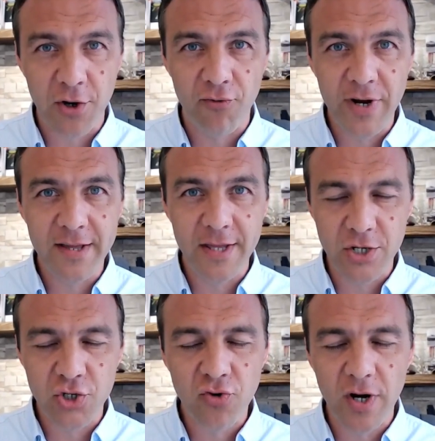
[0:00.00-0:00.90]
career that
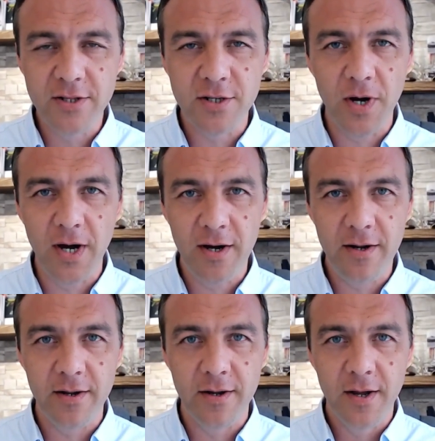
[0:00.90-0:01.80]
you're trying to
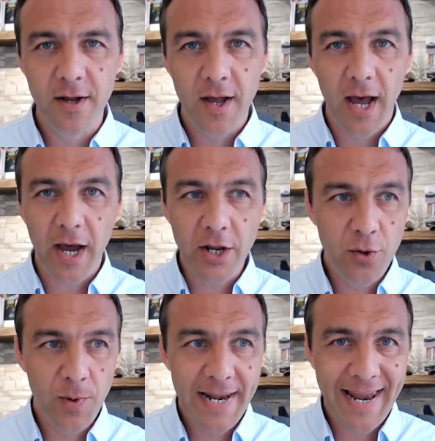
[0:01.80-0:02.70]
earn, and
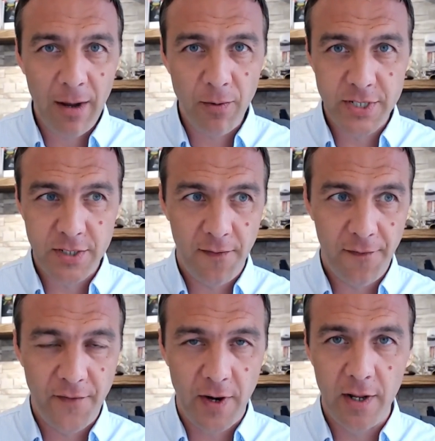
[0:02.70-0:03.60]
you allow us to
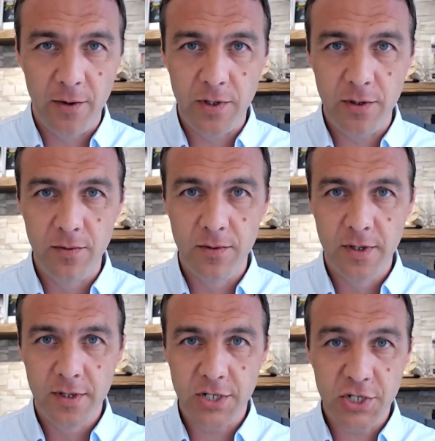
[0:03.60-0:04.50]
follow you,
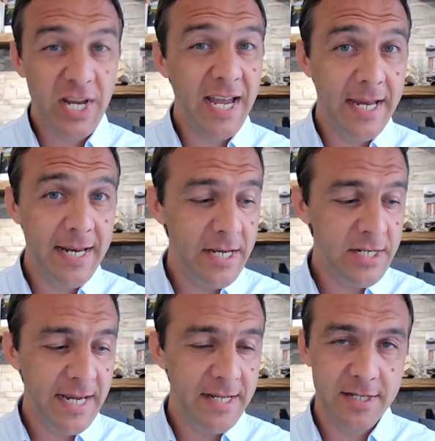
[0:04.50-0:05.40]
to check in
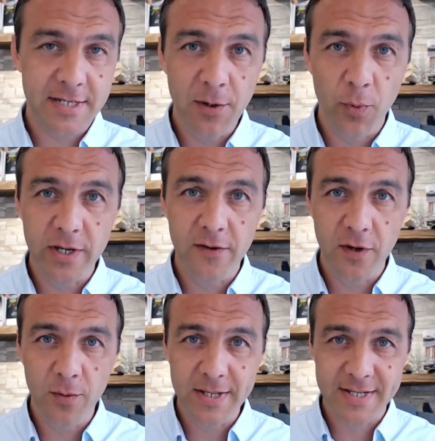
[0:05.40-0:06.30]
each day, to see what you're
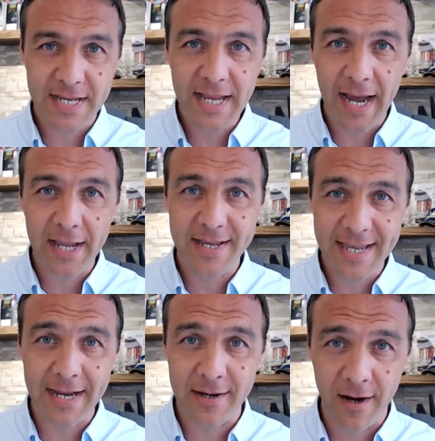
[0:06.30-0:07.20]
doing and see how you're
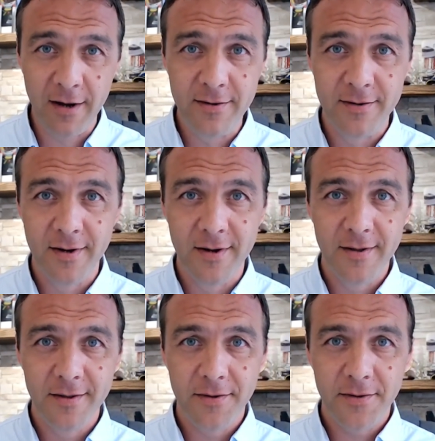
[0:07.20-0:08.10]
getting on,
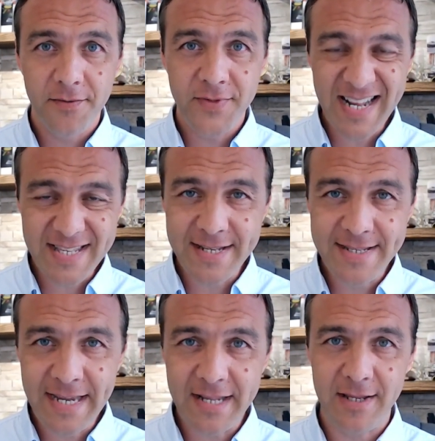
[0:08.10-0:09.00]
that's
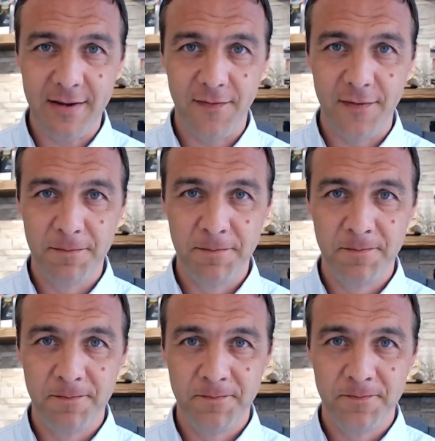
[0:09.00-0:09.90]
addictive.
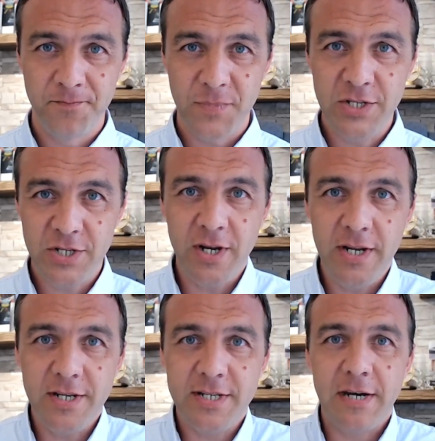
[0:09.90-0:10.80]
You're
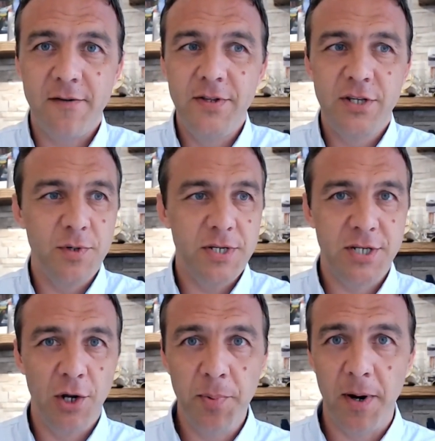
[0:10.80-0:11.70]
turning yourself into a
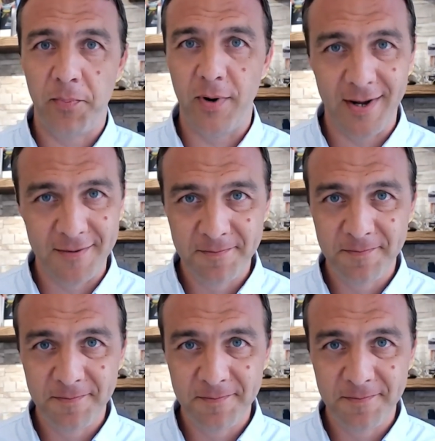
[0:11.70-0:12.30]
soap opera.